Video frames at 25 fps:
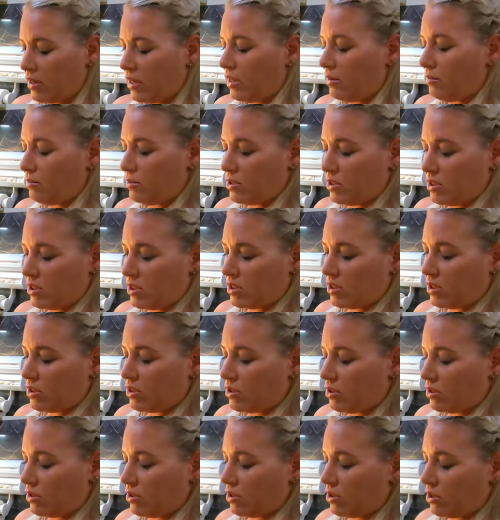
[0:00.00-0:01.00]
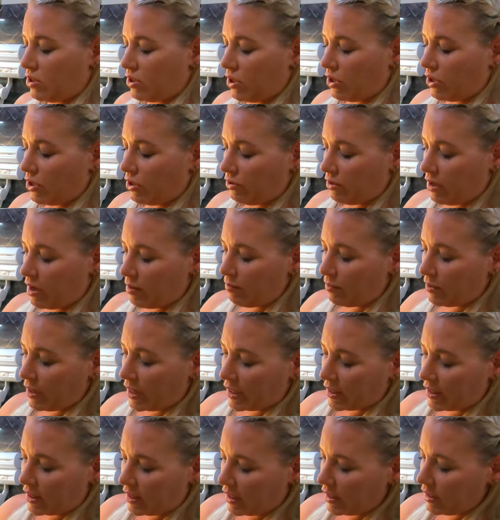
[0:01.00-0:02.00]
it will just curl up
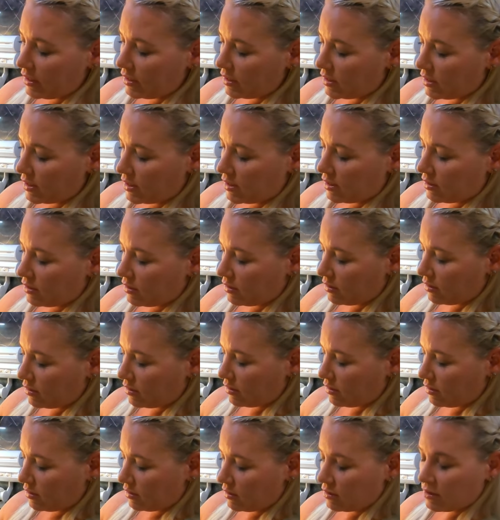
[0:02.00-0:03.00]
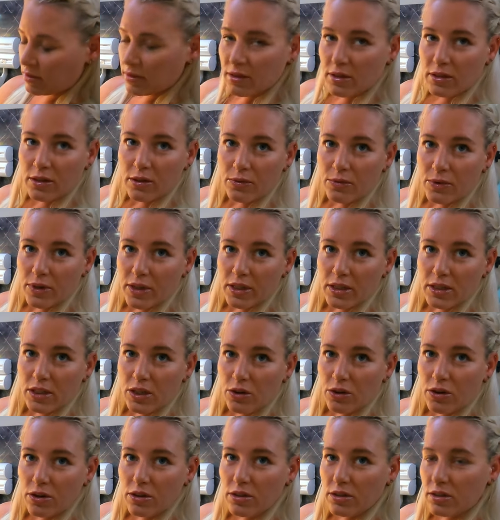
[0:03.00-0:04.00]
like this when it's
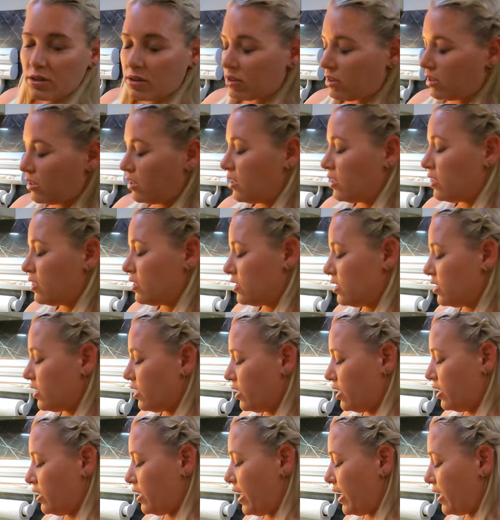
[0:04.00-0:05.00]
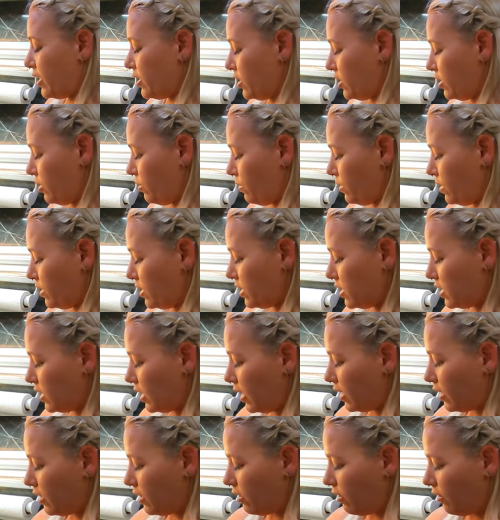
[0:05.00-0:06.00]
hot. So you actually want to
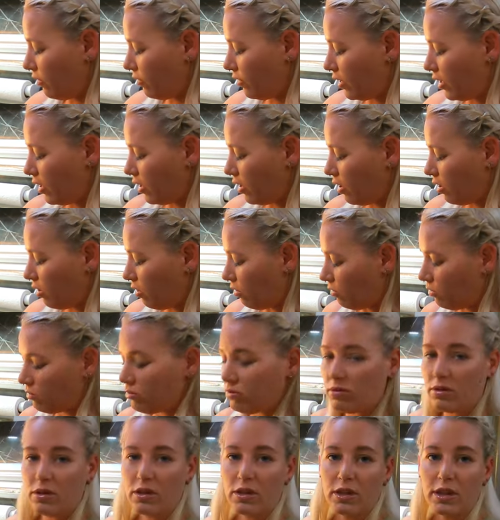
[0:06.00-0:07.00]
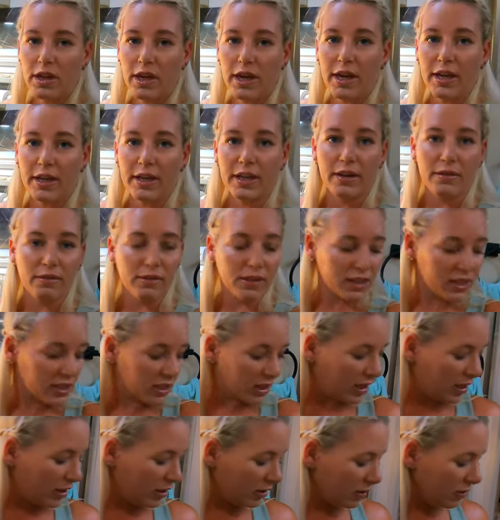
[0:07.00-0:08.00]
start it off cold and give the
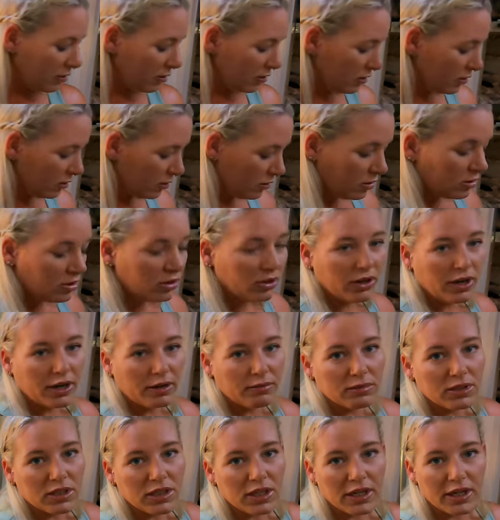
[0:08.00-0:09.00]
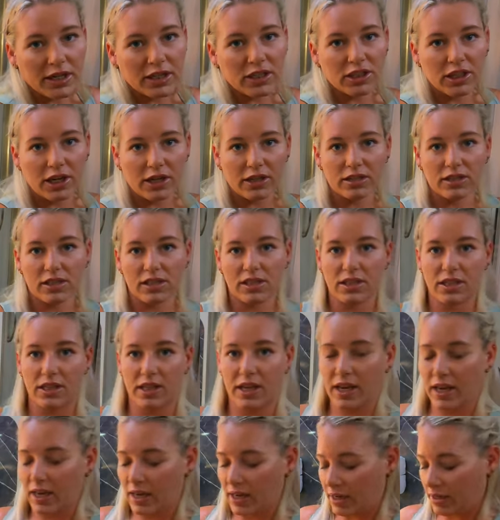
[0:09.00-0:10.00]
skin time to adjust to
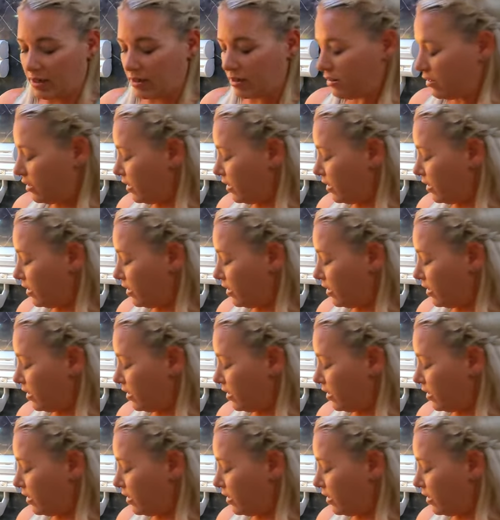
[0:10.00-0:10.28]
the heat